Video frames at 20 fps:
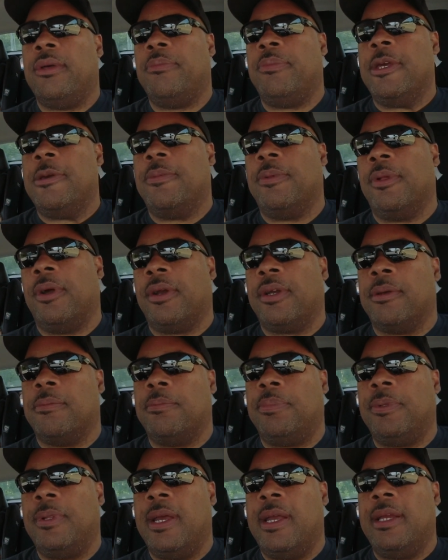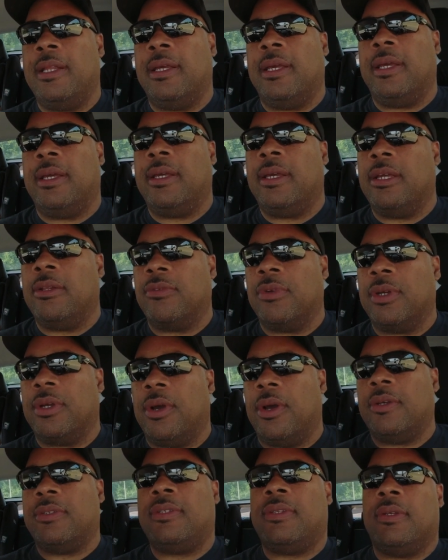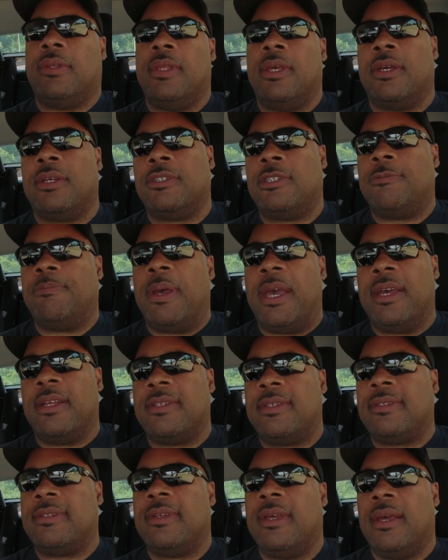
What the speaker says: people are complaining in regards to the expense